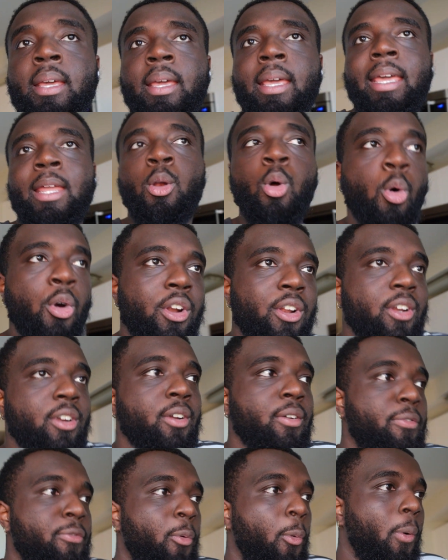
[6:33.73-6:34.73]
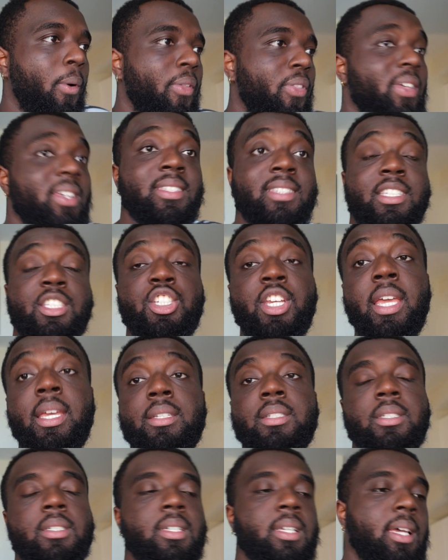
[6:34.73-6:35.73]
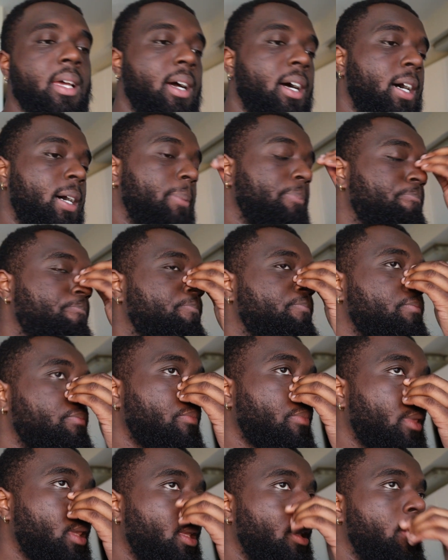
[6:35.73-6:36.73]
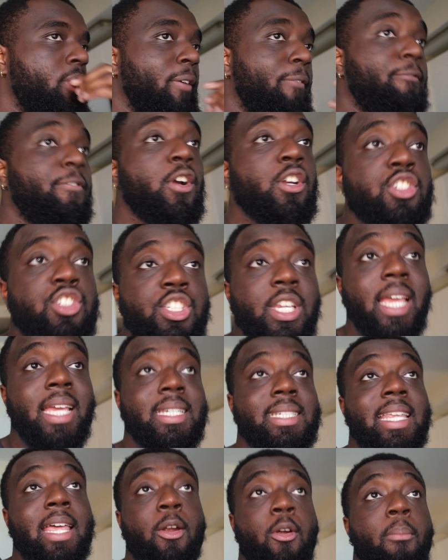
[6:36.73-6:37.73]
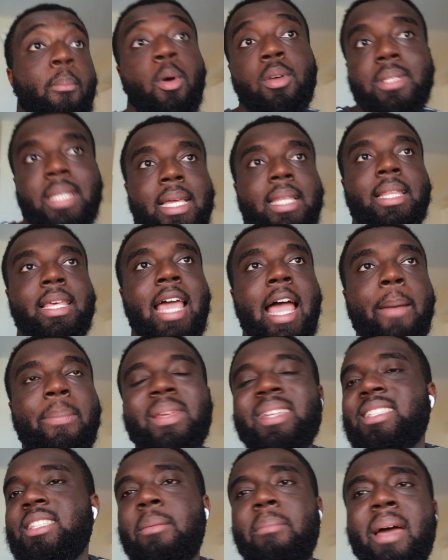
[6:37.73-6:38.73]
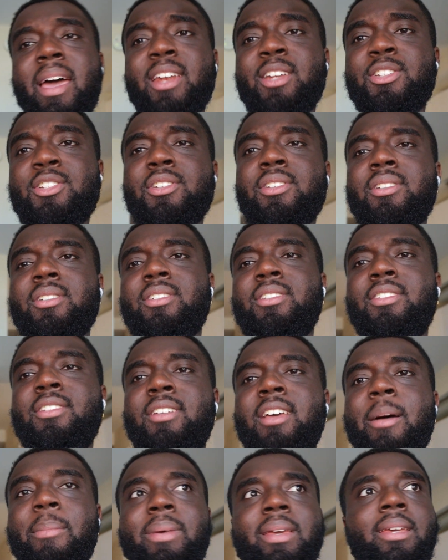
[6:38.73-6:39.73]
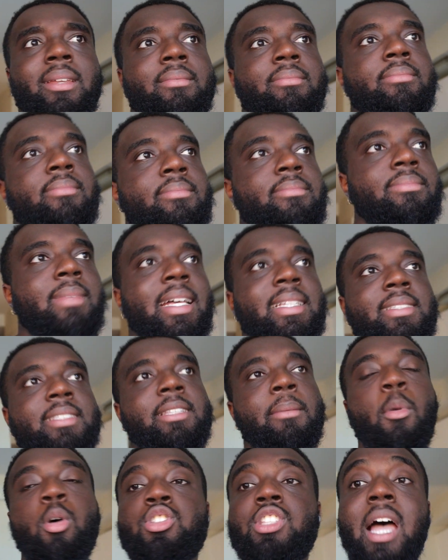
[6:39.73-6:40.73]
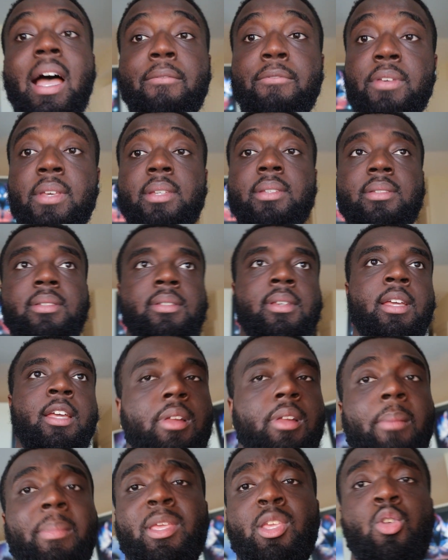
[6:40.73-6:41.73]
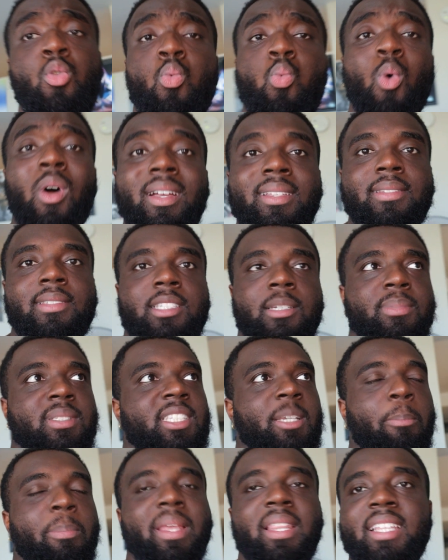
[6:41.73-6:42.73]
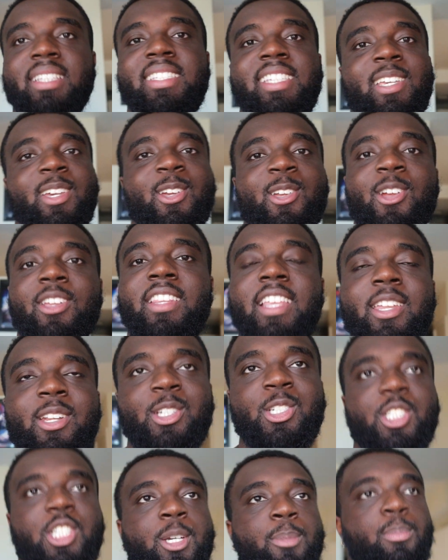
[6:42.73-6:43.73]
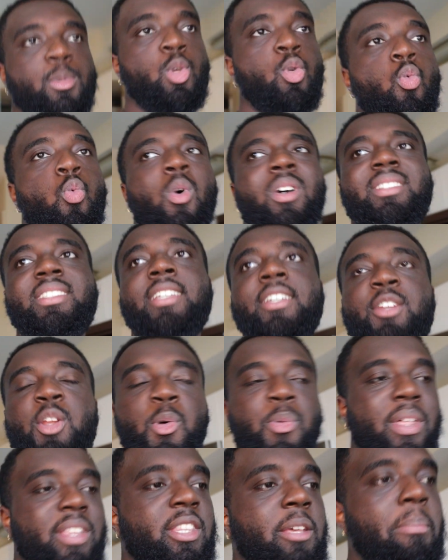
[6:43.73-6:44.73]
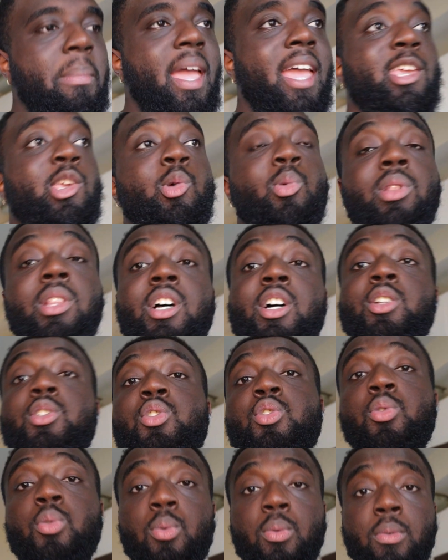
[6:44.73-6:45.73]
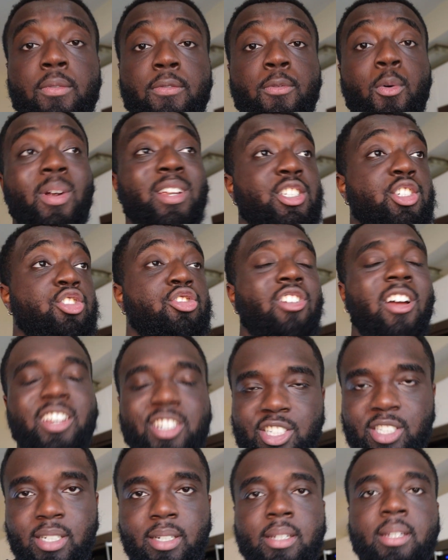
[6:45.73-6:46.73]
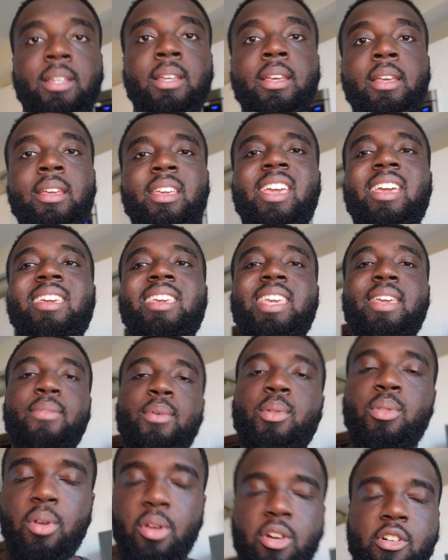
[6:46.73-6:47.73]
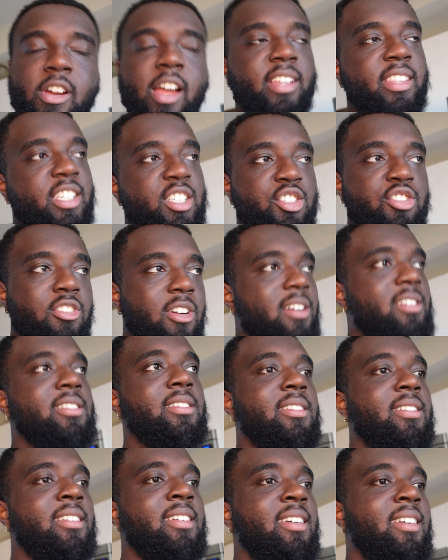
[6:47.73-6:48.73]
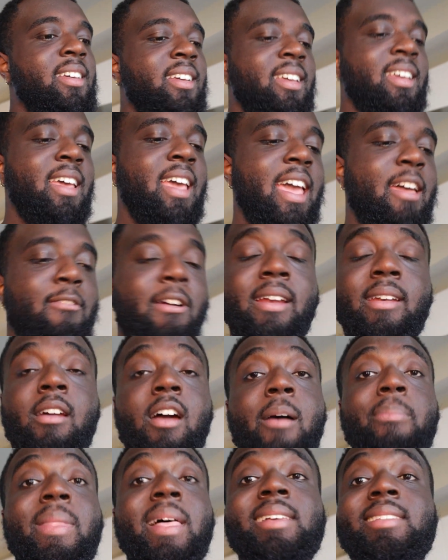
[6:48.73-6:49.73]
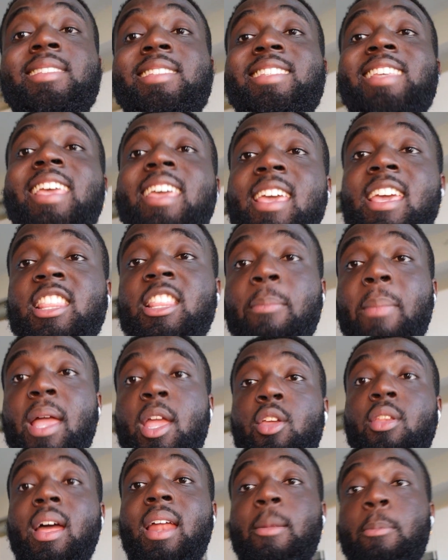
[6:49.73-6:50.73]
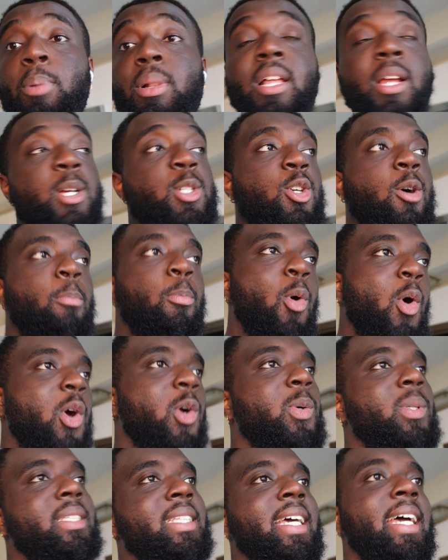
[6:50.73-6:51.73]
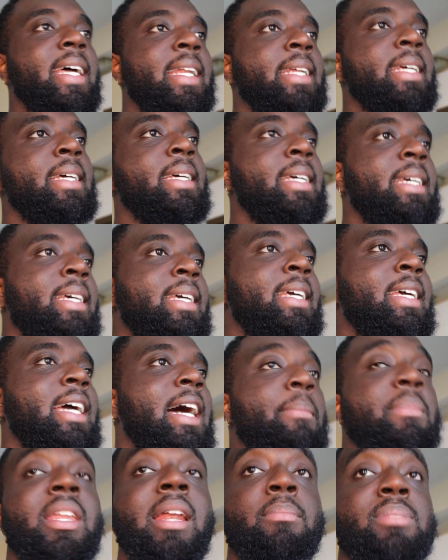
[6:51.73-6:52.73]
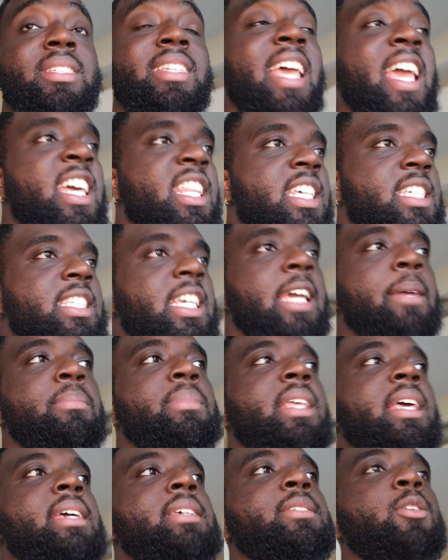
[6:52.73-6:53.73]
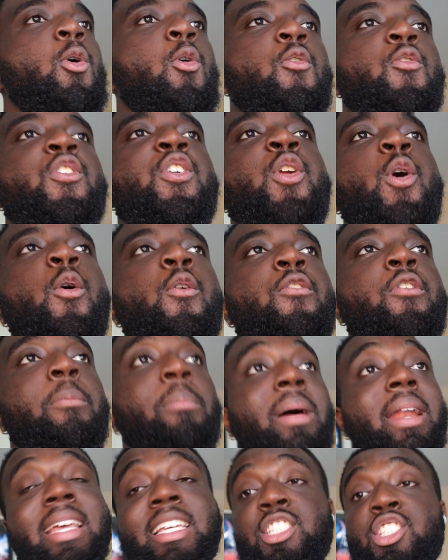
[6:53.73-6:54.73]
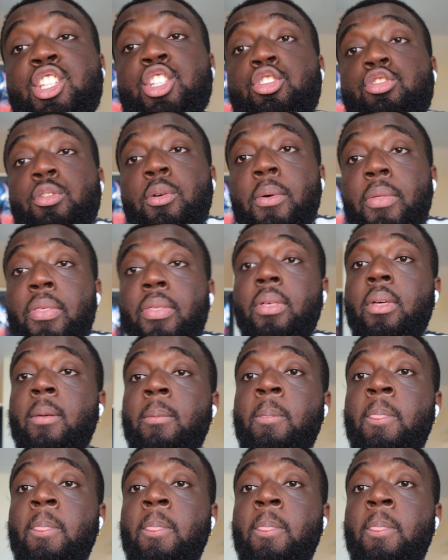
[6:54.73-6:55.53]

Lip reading: in order for this to change. The first change that will most likely happen is the manager. I mean, that's the most obvious. I mean, you want some stability in your leadership. You want to know that the man you look to for instruction can give you the correct instruction. And right now, I'm not seeing the Man United players on board with that. I mean, I'm saying the same things over and over, but it's the truth.